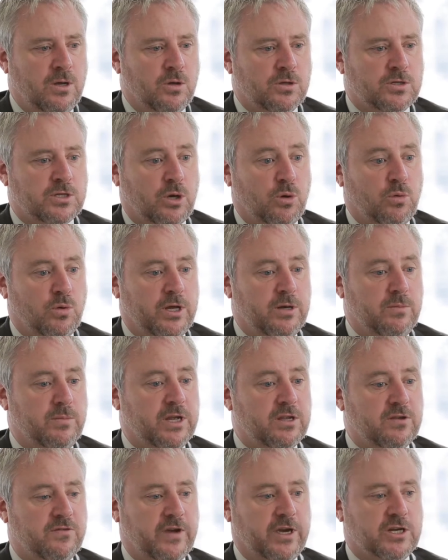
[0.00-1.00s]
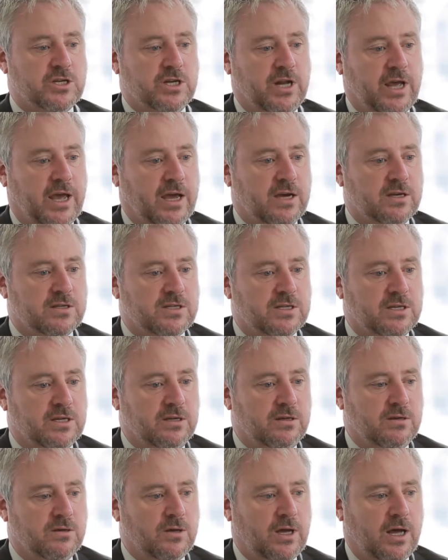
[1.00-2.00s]
So in manufactured
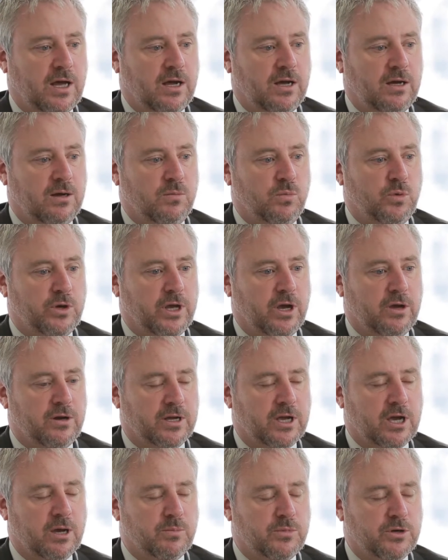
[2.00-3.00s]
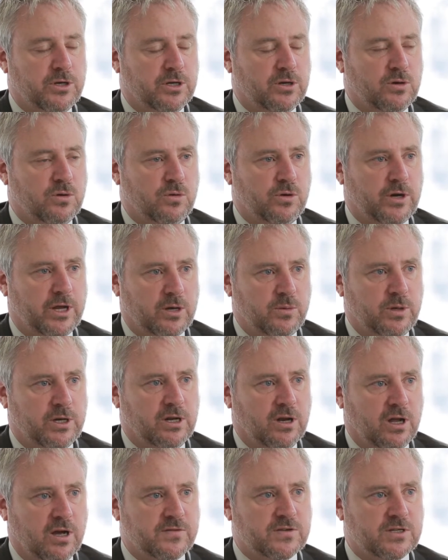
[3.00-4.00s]
housing, we own a company called Equity
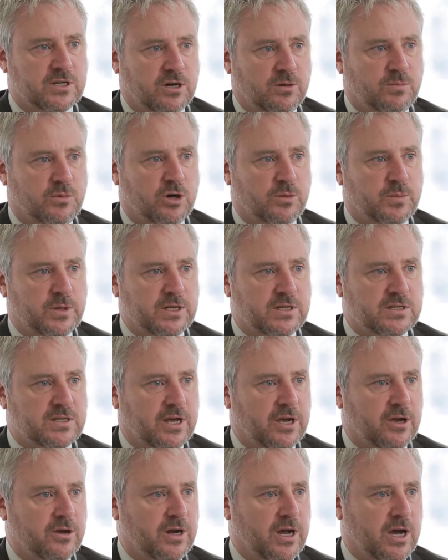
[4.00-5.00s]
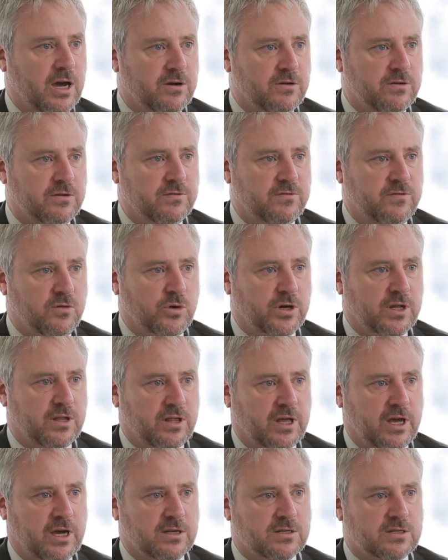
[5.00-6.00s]
Lifestyle Properties. They own
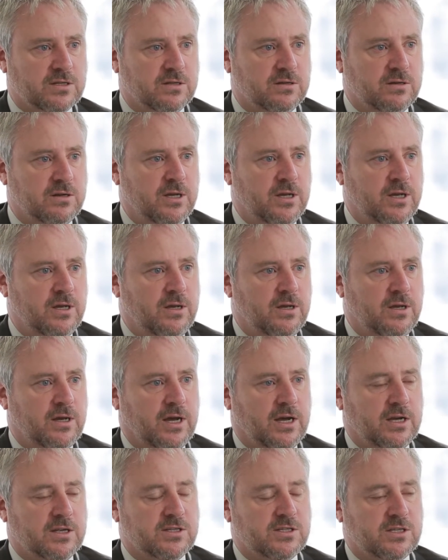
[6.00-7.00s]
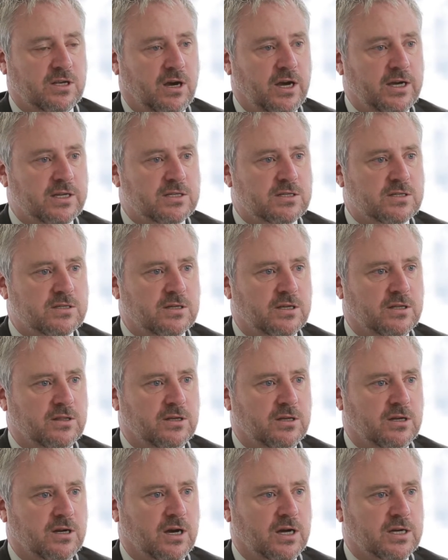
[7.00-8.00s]
140,000 sites in
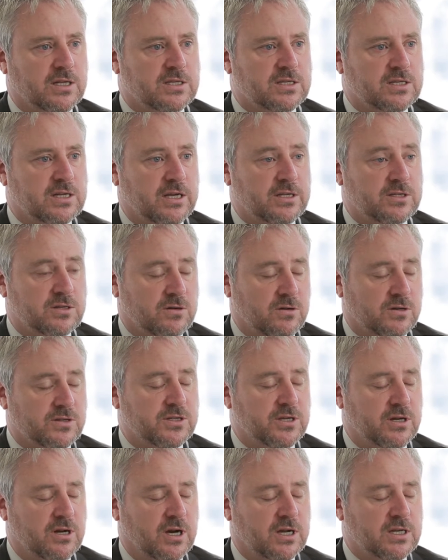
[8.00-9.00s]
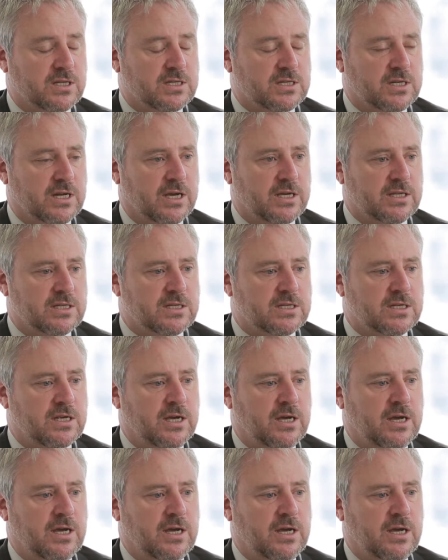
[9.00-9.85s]
the United States, across the United States.